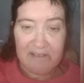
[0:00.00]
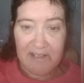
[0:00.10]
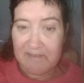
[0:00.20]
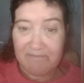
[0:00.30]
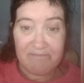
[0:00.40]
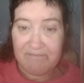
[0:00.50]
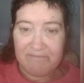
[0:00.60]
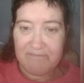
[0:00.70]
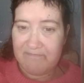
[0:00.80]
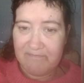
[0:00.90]
That's
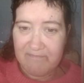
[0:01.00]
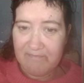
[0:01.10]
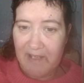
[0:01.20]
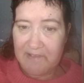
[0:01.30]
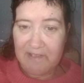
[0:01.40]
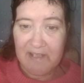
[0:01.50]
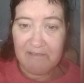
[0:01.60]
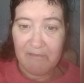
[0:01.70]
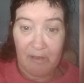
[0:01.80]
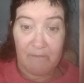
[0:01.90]

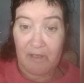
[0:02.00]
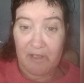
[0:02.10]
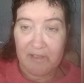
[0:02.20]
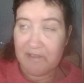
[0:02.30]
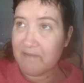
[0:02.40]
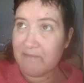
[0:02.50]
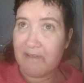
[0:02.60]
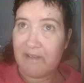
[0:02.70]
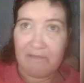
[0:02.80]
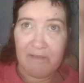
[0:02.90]
basically what I've learned.
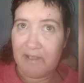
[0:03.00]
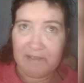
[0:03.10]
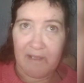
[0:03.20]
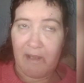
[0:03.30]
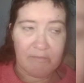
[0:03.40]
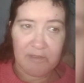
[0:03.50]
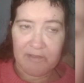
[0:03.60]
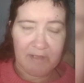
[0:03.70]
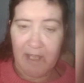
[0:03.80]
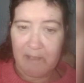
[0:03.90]
And I
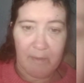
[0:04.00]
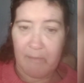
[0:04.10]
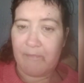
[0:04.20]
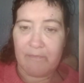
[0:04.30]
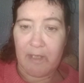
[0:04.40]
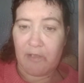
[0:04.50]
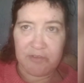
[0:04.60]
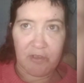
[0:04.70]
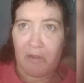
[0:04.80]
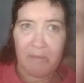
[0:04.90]
am a lot
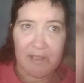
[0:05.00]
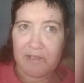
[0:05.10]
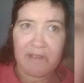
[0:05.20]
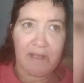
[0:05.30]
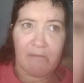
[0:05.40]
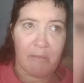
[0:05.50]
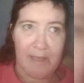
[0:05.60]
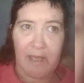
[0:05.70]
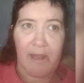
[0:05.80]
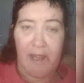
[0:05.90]
stronger person now. I
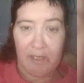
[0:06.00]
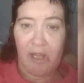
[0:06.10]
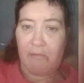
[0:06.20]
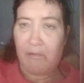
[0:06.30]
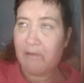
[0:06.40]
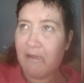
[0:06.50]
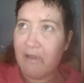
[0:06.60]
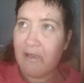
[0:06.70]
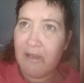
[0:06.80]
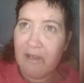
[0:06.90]
mean, I know
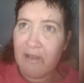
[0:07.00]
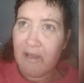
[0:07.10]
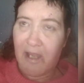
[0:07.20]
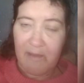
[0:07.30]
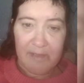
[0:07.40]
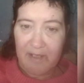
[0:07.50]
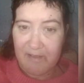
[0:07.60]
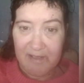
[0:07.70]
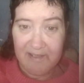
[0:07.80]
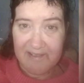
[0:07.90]
I'm a
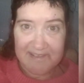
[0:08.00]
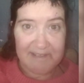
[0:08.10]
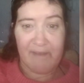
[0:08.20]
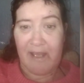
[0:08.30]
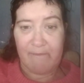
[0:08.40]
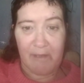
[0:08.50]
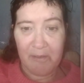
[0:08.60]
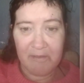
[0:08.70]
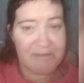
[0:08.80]
survivor.